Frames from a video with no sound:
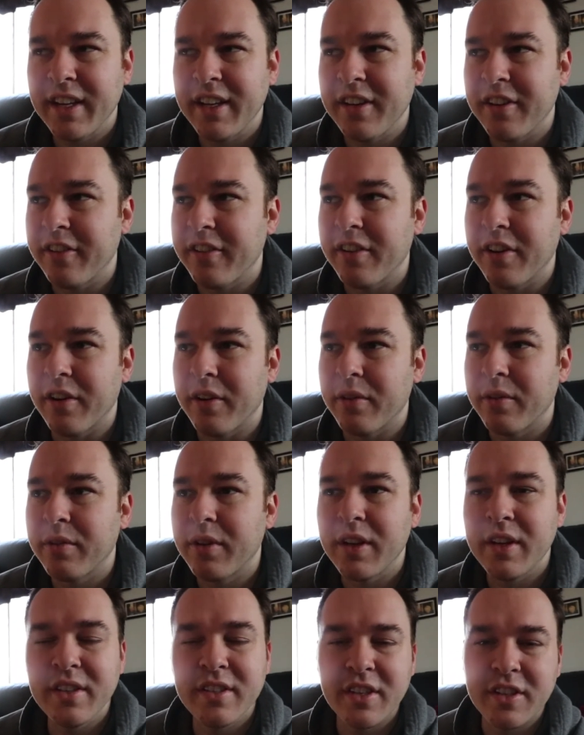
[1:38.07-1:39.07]
you know
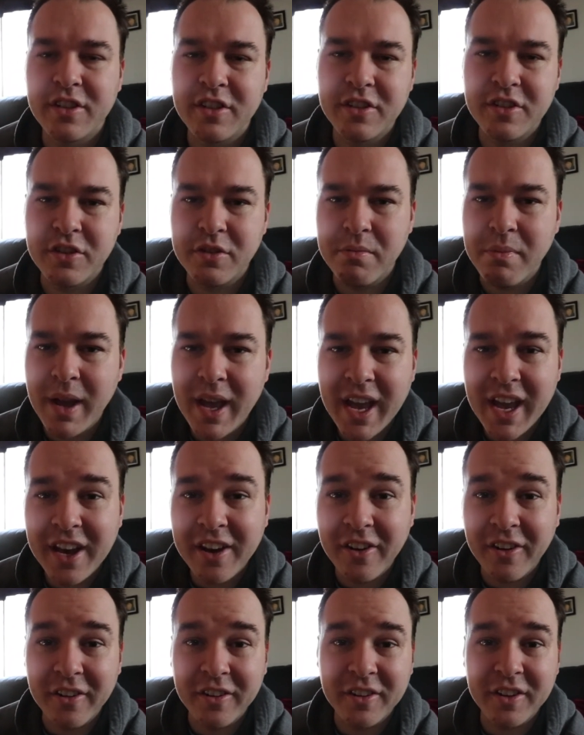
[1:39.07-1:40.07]
the decisions you
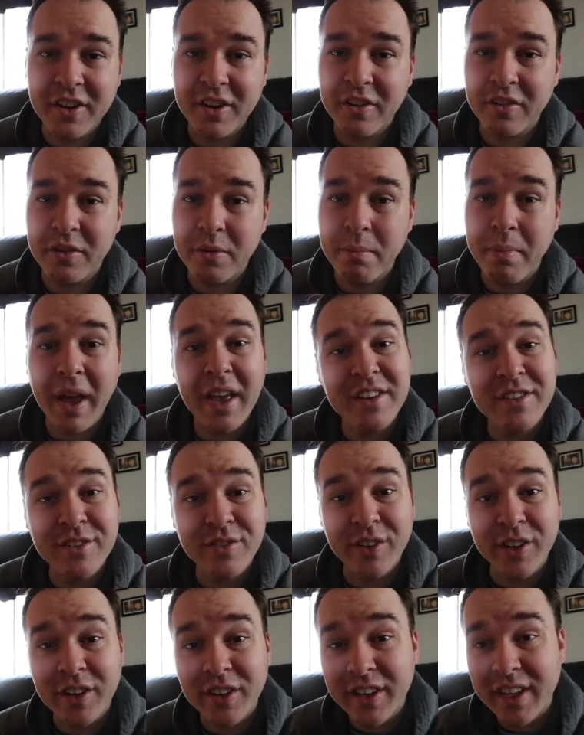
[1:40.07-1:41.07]
make are you know the
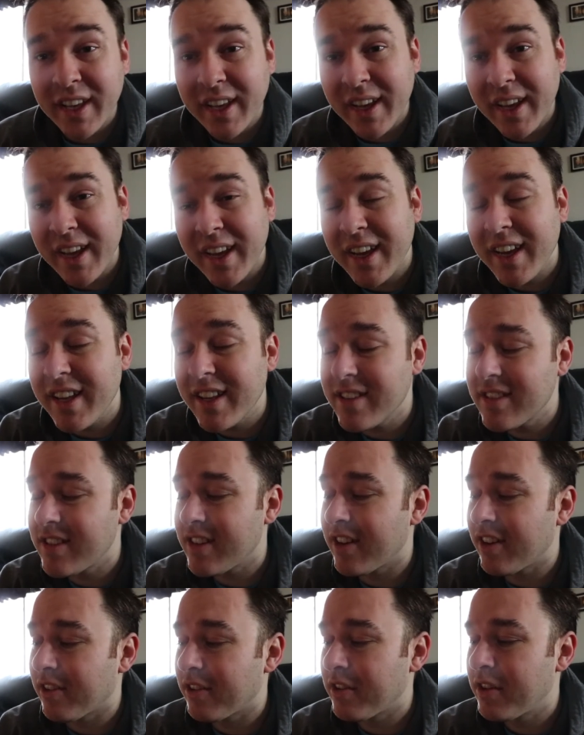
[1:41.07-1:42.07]
best for your kids,
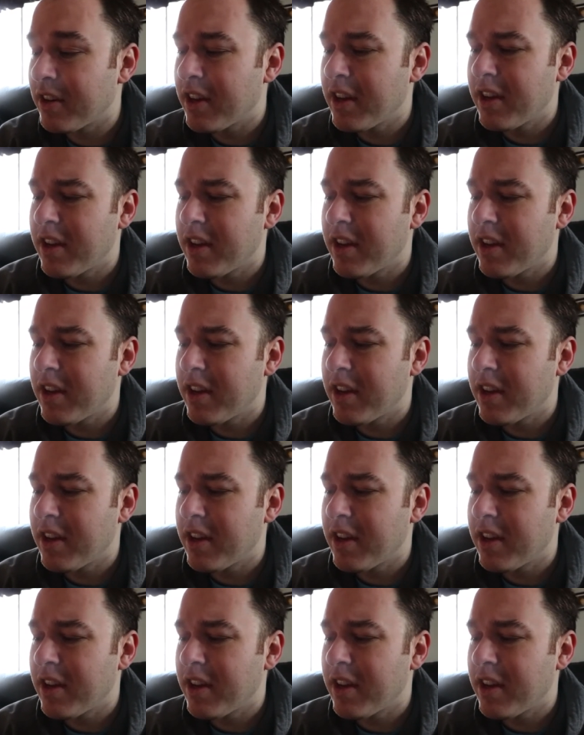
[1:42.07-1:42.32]
you know